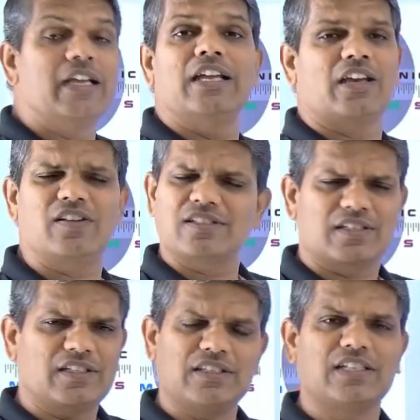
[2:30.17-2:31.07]
now
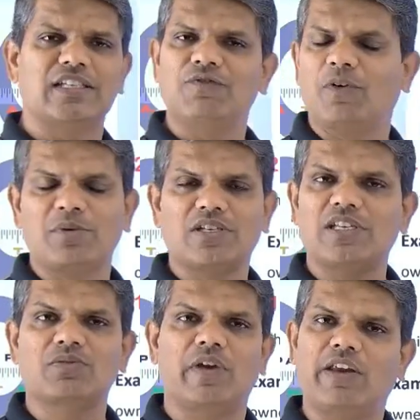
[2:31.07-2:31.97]
this information is
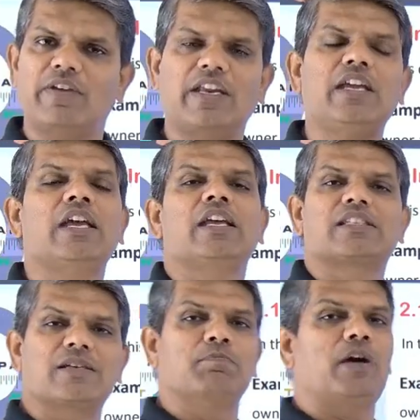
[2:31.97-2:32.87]
very
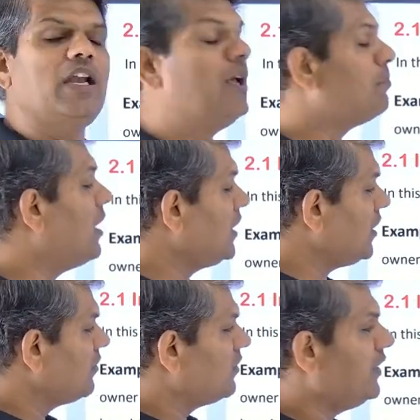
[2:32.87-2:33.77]
simple, but
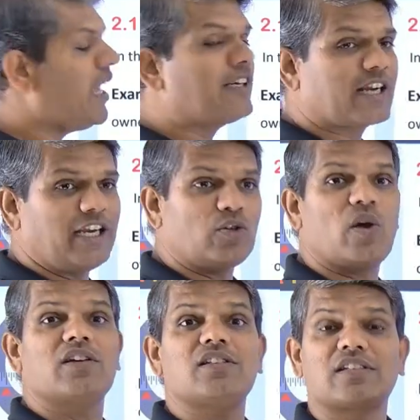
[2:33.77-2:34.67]
we are trying to
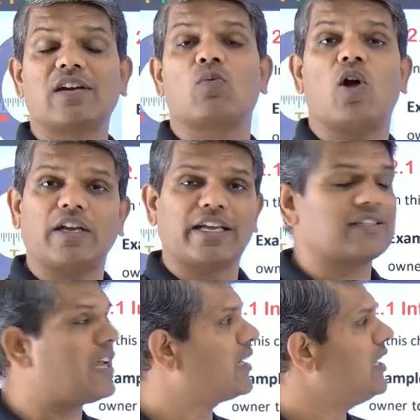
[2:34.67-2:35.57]
understand what
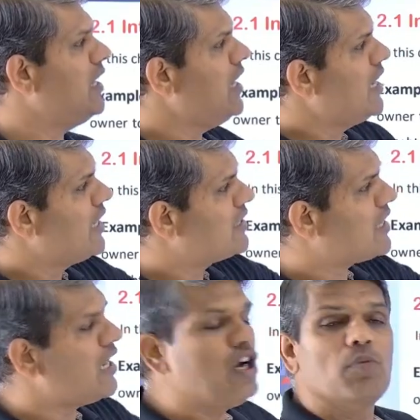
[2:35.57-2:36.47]
exactly is
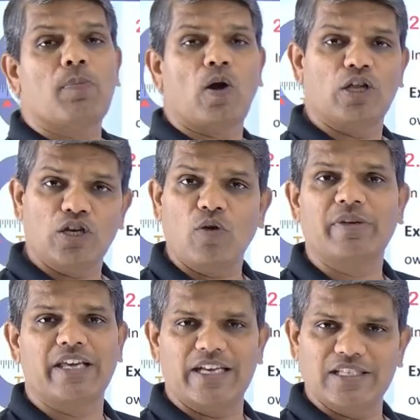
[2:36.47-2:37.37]
a
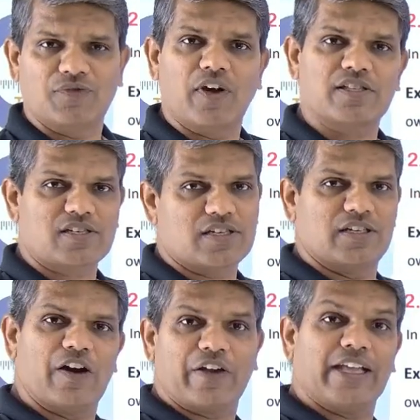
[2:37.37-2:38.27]
polynomial is first.
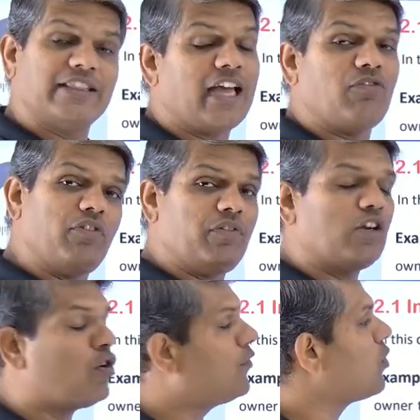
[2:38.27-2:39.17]
Okay, and then we will
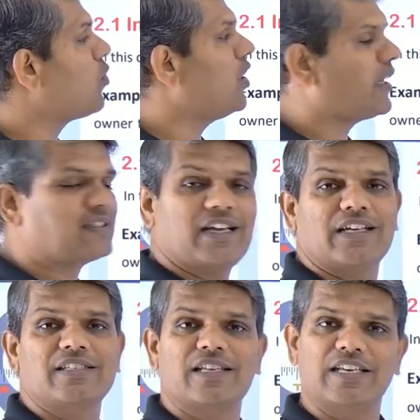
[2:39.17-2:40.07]
go for what exactly
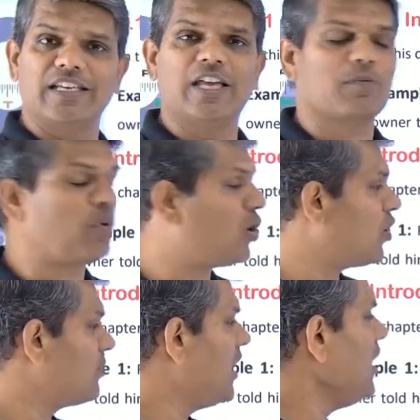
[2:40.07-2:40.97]
is a linear
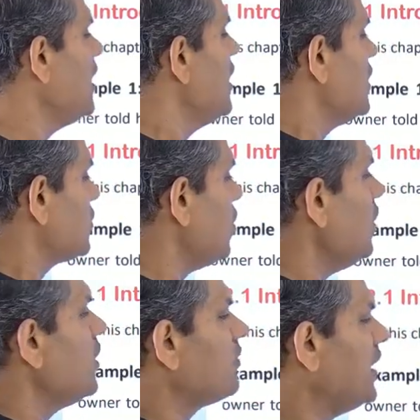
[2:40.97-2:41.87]
polynomial. So
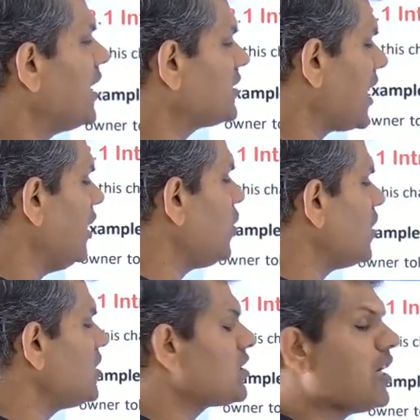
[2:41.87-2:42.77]
we are trying to
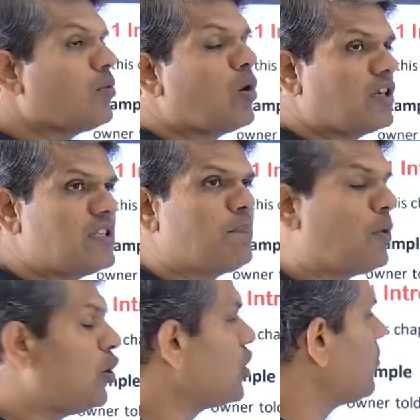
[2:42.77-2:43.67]
understand what is a
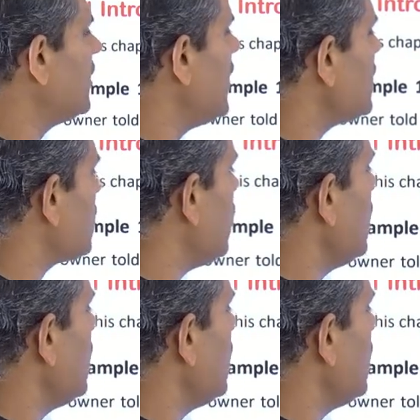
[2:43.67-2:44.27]
polynomial. So